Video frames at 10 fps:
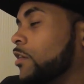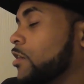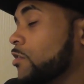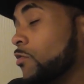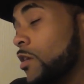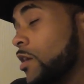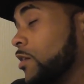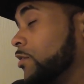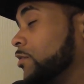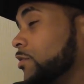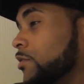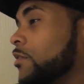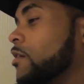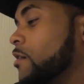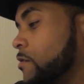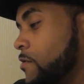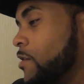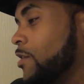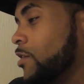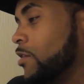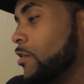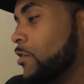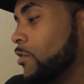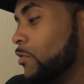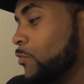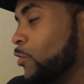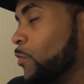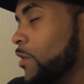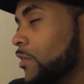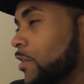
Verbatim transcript: Otherwise, we're about